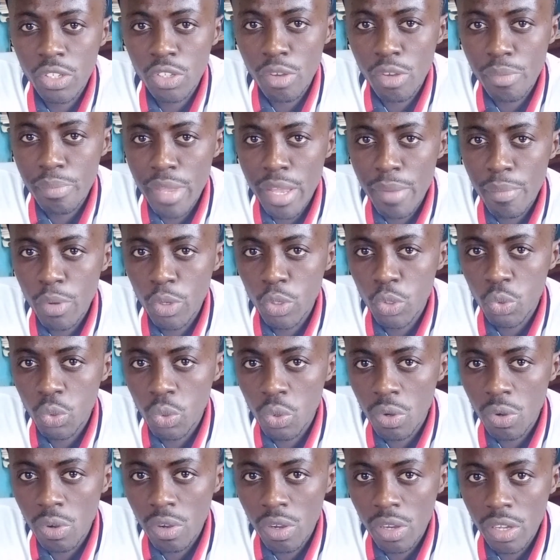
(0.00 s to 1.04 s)
also be able
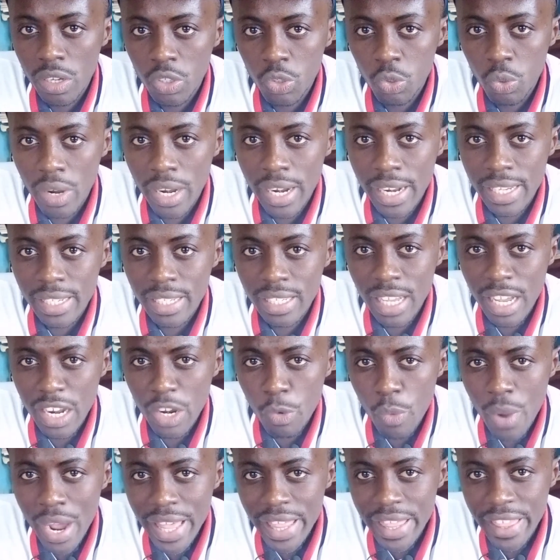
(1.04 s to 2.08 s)
to
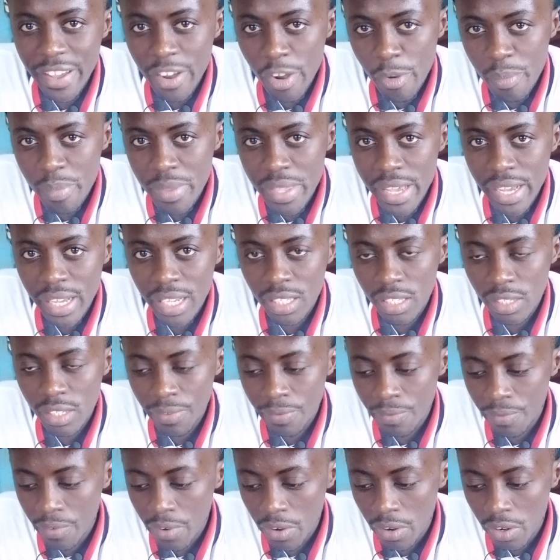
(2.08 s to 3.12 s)
understand why the objects
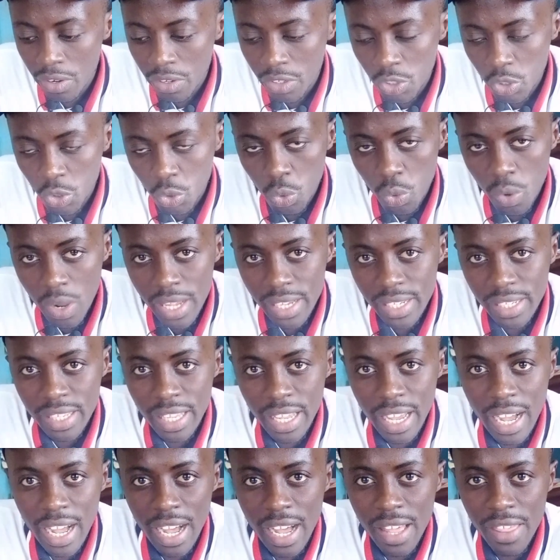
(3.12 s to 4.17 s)
fall towards
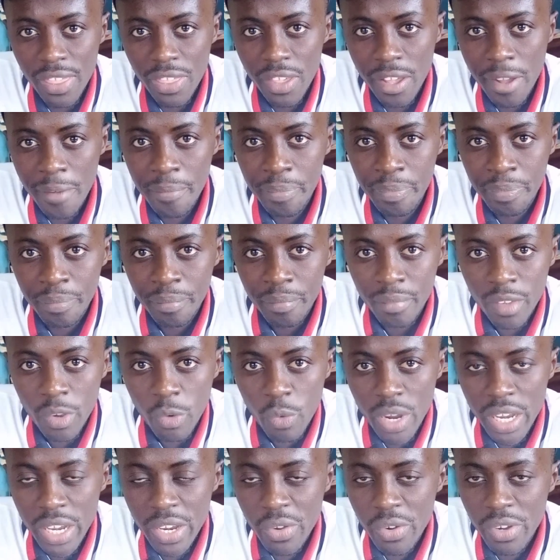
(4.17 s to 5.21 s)
the earth.
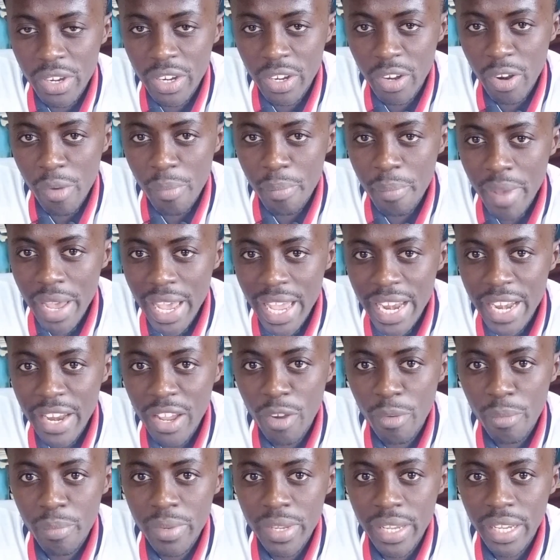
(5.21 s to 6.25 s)
When you drop
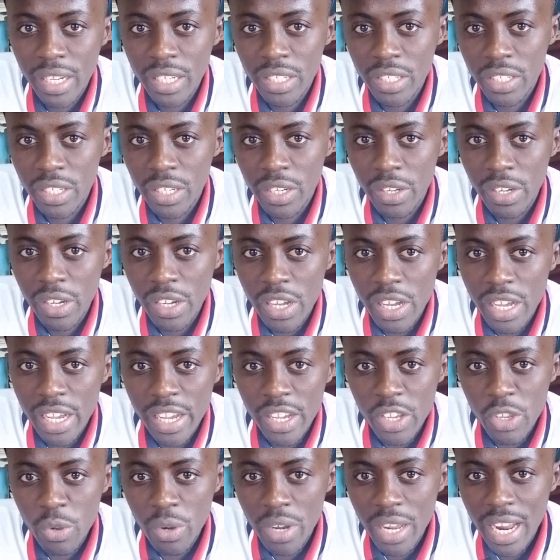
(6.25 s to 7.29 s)
any object,
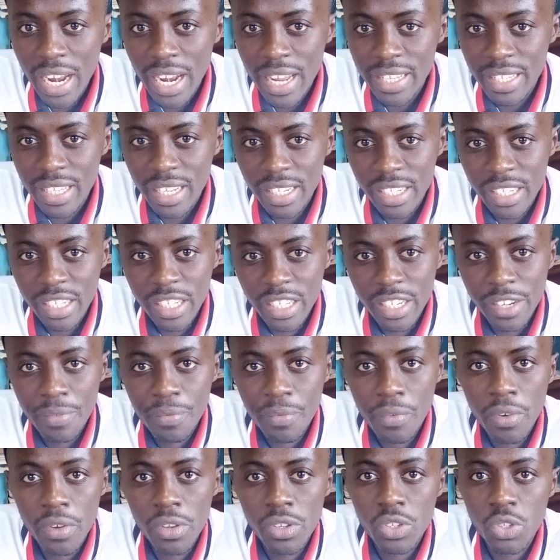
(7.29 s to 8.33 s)
you realize that it
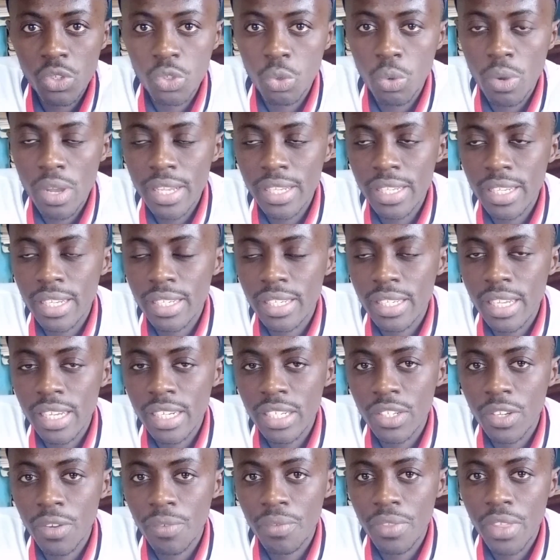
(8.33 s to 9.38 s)
falls towards the
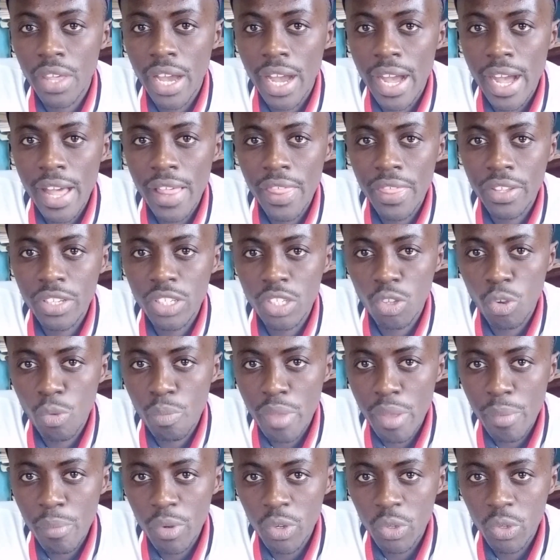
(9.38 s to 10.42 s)
center of the earth. So
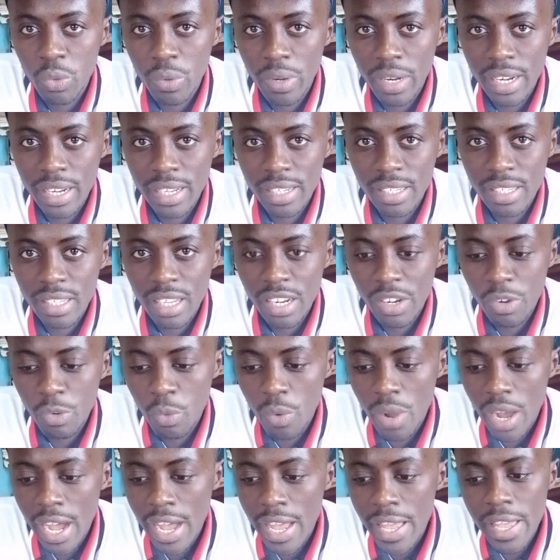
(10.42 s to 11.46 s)
be able to understand
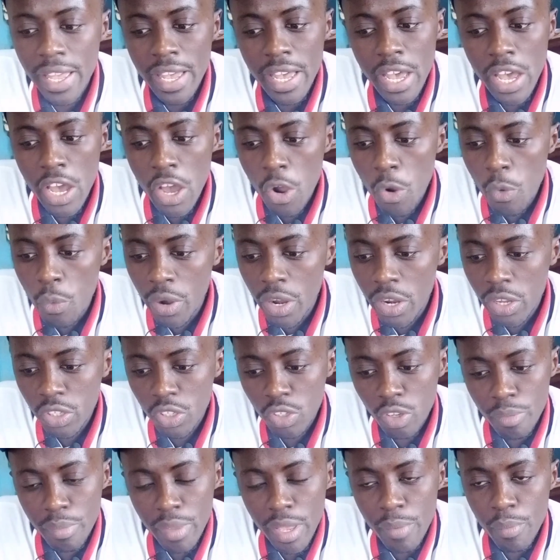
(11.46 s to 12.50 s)
why. We'll
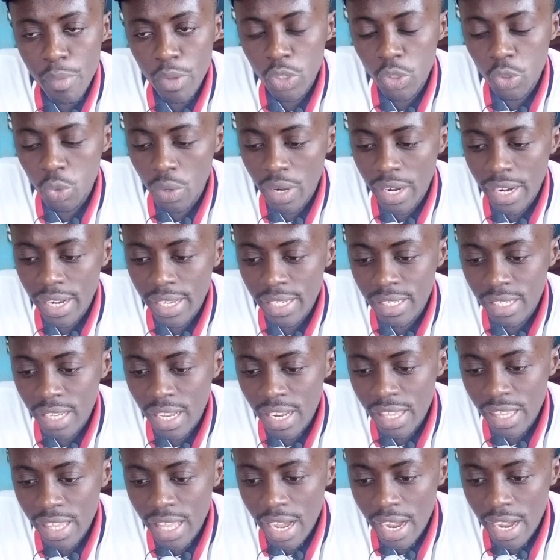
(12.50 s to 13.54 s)
also be able to
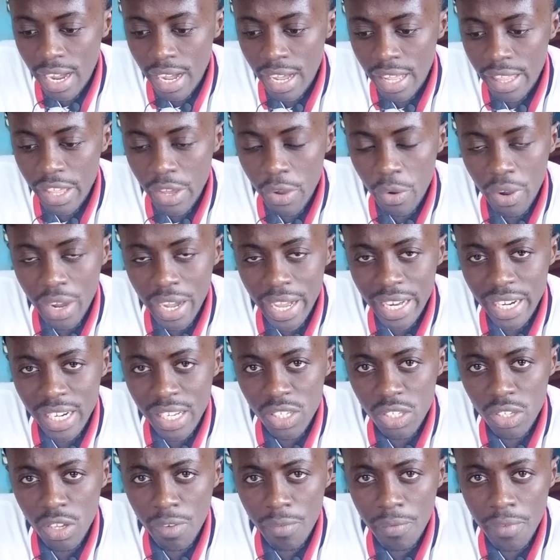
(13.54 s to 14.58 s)
understand the
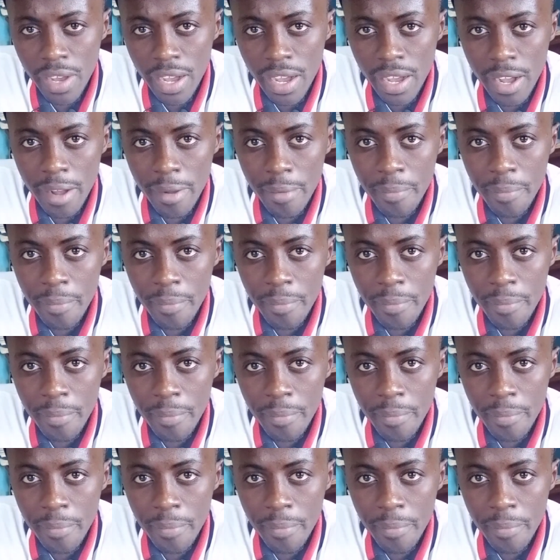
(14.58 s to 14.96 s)
occurrence of